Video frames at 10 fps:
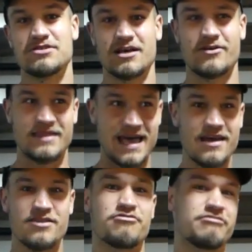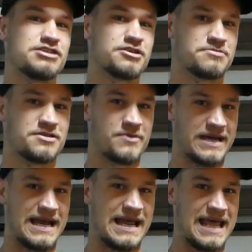So they are the three shops that we're
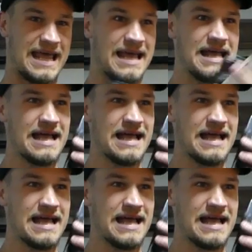gonna hit.